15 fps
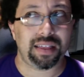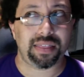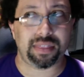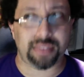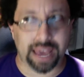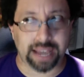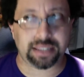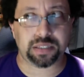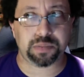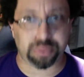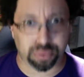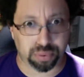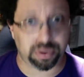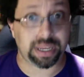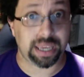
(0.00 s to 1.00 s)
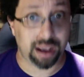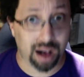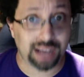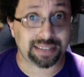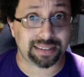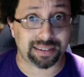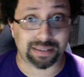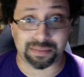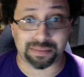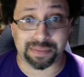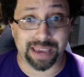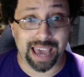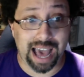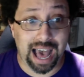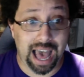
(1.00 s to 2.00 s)
that's pretty awesome.
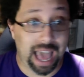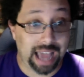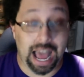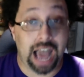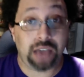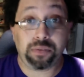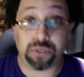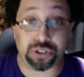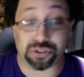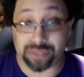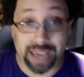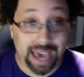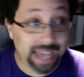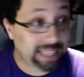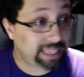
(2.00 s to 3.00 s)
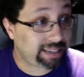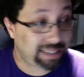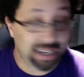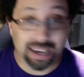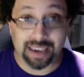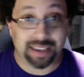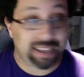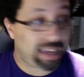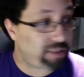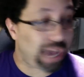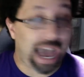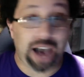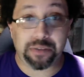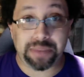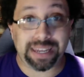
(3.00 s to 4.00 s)
I would do that. Like,
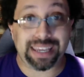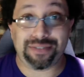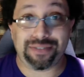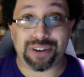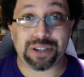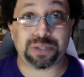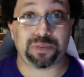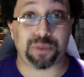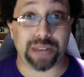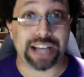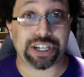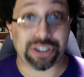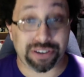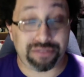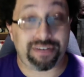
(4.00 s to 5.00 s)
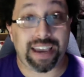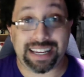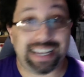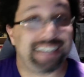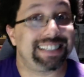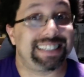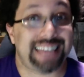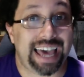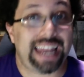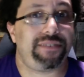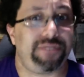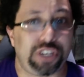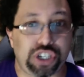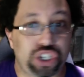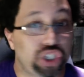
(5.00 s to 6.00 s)
how many of us would actually fight against that if
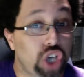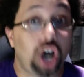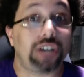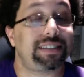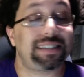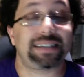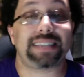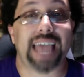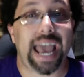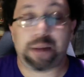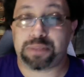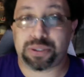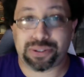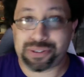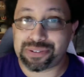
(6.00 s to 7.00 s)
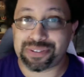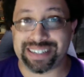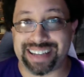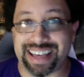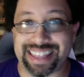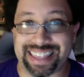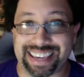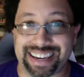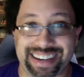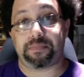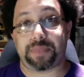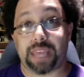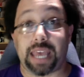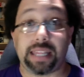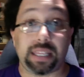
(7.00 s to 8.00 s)
it just cost us absolutely nothing?
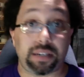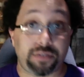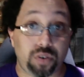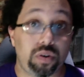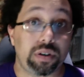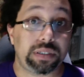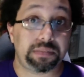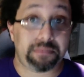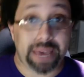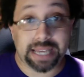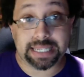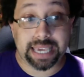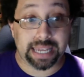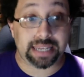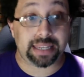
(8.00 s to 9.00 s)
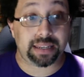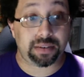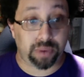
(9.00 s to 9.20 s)
And then, of course, Metz ended